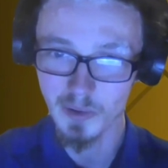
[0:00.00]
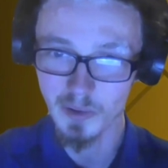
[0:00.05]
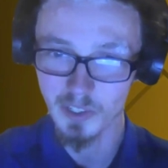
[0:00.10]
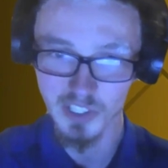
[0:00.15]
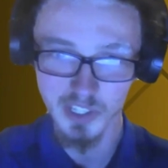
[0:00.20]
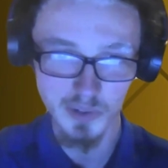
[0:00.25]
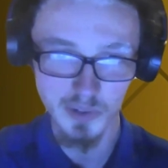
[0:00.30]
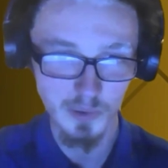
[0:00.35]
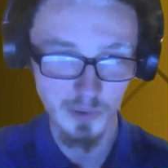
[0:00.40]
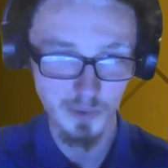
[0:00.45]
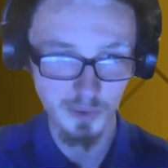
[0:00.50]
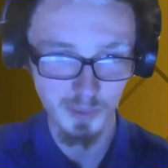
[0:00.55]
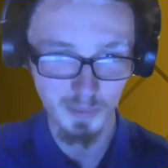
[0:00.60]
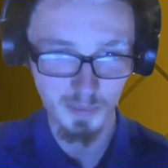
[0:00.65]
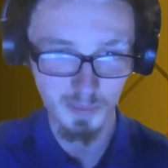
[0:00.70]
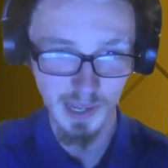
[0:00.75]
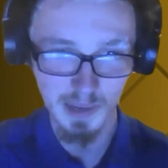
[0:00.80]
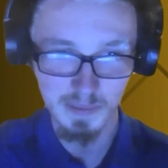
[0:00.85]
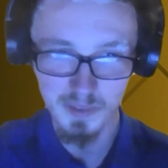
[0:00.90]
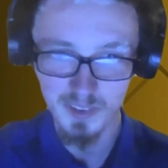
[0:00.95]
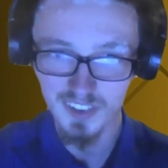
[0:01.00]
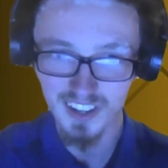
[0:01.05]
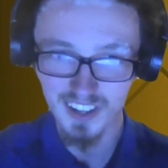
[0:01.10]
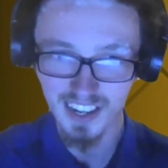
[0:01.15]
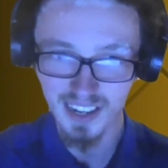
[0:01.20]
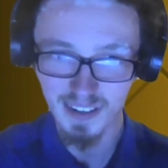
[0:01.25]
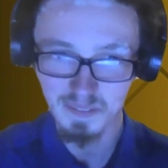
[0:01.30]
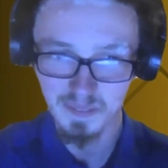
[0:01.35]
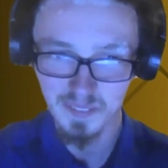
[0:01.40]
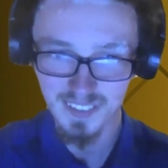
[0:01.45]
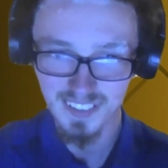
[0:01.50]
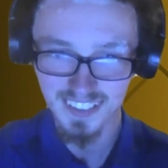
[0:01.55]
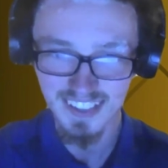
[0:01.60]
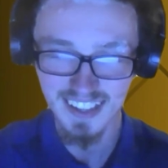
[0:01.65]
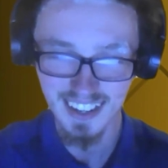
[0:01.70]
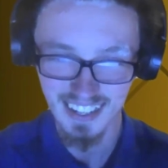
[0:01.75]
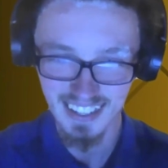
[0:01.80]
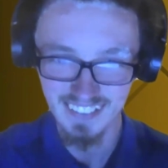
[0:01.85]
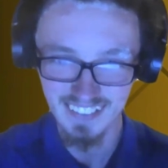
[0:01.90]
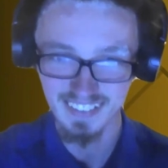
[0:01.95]
Gear joke from time to time,
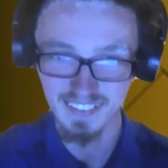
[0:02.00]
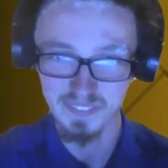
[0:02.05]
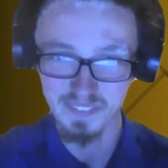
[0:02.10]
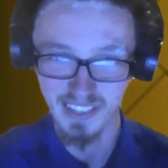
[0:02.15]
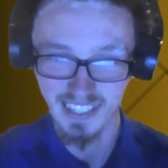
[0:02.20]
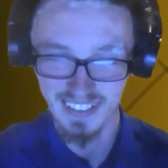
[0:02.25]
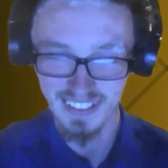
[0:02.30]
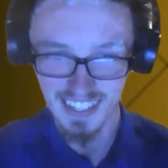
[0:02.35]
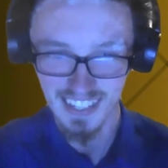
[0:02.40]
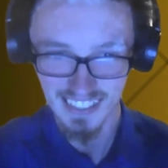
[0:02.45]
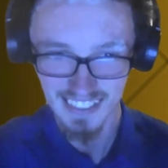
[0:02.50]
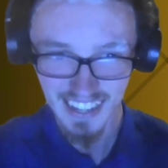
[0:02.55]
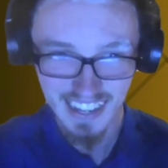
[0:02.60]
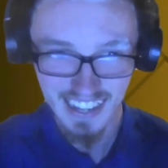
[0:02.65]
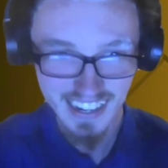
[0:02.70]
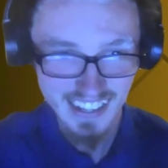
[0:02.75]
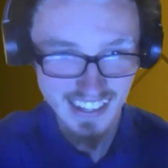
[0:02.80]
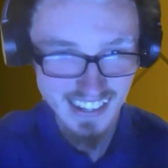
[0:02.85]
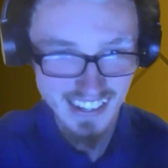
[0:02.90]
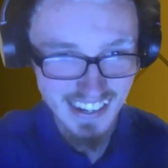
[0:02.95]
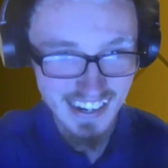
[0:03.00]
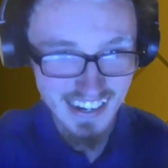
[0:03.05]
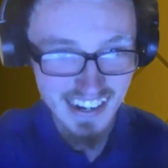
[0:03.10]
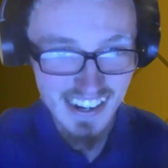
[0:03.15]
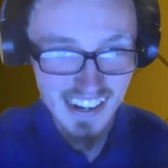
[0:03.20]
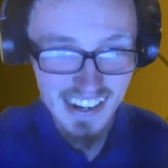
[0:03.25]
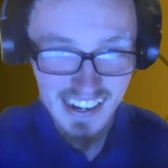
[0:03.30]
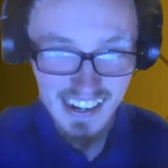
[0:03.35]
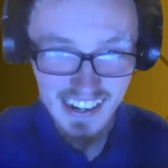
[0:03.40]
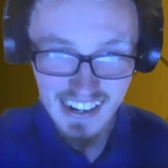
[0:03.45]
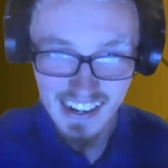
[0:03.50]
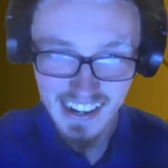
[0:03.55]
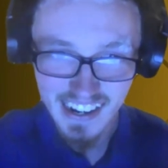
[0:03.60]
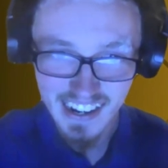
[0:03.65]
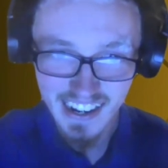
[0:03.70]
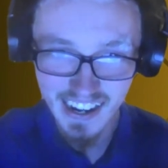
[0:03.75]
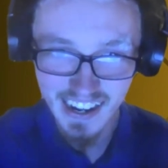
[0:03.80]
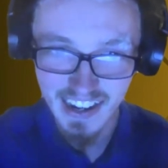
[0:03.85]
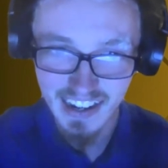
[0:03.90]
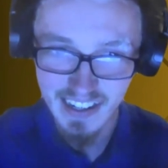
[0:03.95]
something like that.
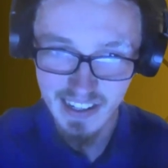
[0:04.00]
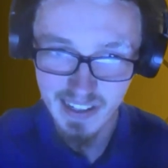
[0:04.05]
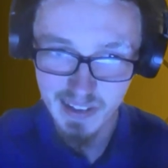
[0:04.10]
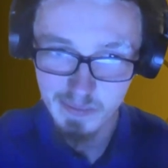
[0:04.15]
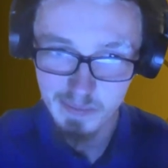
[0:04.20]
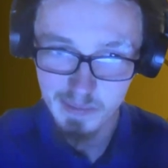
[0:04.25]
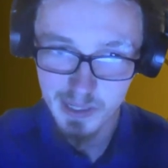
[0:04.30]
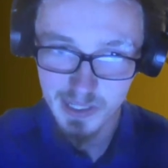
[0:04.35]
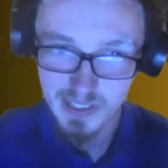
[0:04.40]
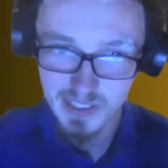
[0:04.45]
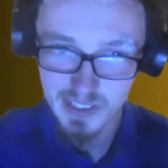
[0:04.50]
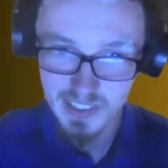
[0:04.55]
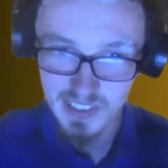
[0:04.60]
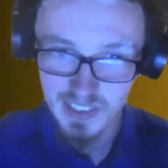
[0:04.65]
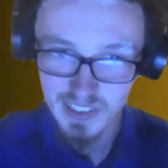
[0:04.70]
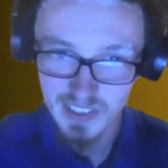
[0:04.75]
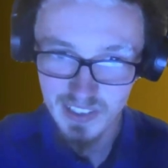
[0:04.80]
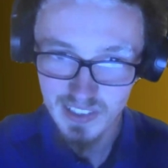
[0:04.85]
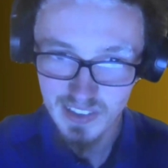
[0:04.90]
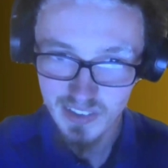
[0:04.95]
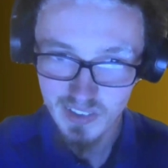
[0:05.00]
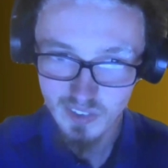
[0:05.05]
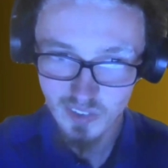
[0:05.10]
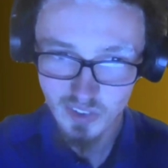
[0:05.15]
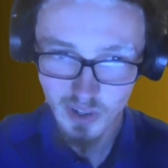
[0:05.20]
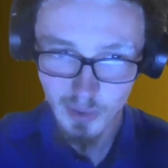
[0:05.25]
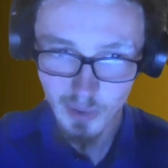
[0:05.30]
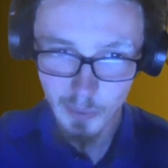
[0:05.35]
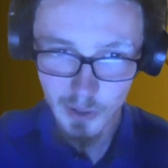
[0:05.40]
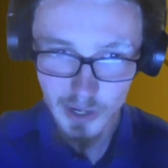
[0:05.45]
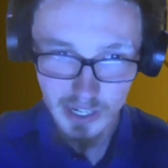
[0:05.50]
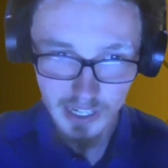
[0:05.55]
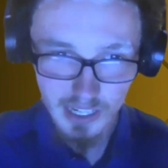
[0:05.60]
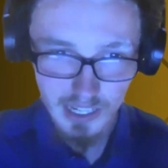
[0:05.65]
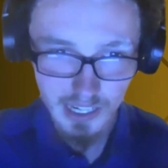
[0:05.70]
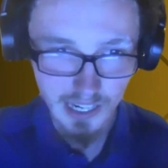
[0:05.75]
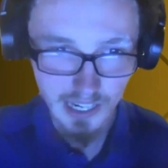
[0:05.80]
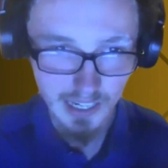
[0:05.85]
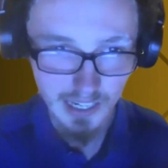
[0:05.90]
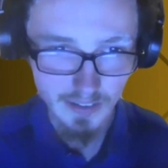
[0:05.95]
Um, so
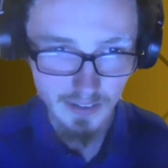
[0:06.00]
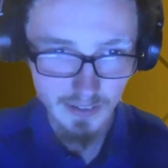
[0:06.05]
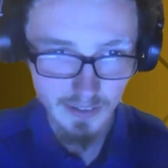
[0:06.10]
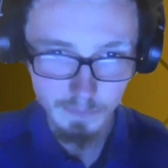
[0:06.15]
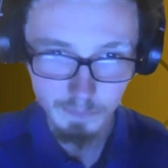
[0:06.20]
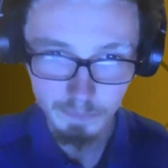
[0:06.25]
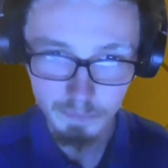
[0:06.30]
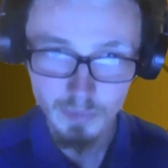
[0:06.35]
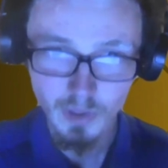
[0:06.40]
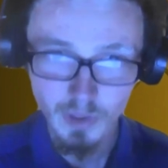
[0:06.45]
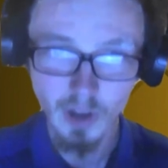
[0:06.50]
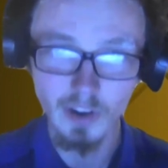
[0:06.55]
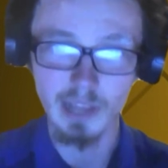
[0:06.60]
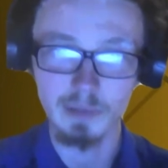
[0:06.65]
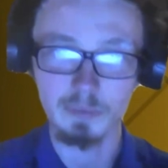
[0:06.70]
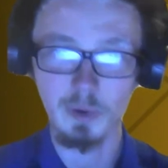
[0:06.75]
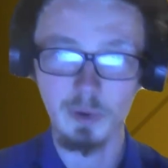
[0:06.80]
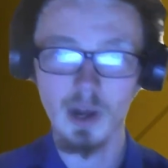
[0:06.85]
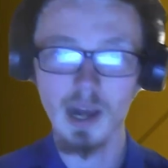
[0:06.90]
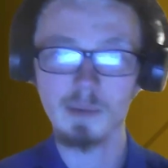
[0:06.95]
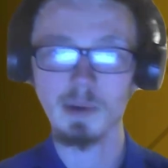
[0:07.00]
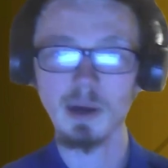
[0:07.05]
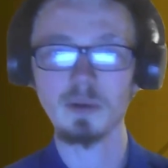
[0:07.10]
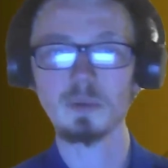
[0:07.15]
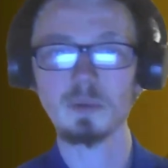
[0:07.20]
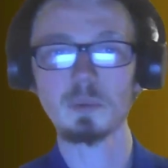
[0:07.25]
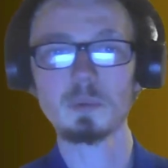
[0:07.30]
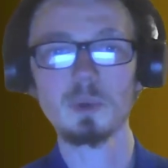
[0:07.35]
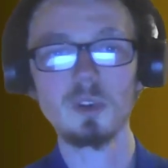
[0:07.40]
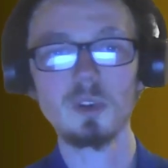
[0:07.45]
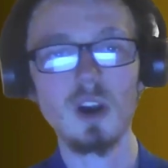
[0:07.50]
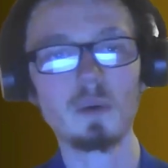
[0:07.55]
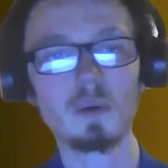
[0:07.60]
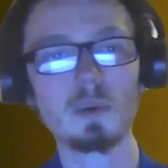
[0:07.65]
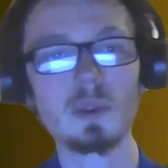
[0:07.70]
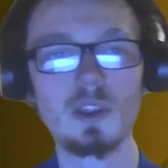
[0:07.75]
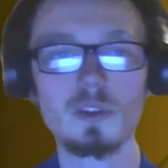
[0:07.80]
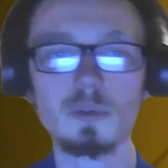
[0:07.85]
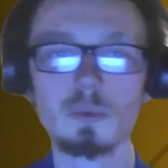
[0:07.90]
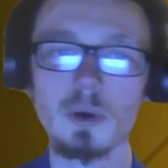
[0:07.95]
okay, well, how about we'll
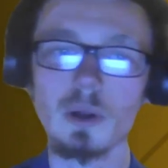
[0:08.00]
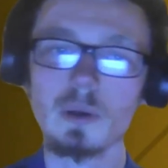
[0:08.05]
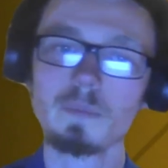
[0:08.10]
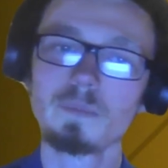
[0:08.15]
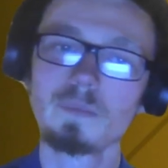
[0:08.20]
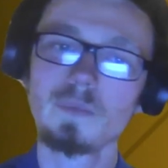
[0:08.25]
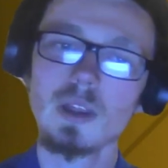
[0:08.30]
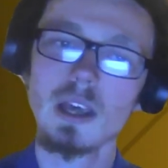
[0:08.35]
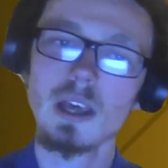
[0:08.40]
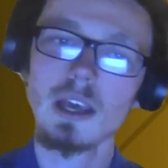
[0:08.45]
start with this one.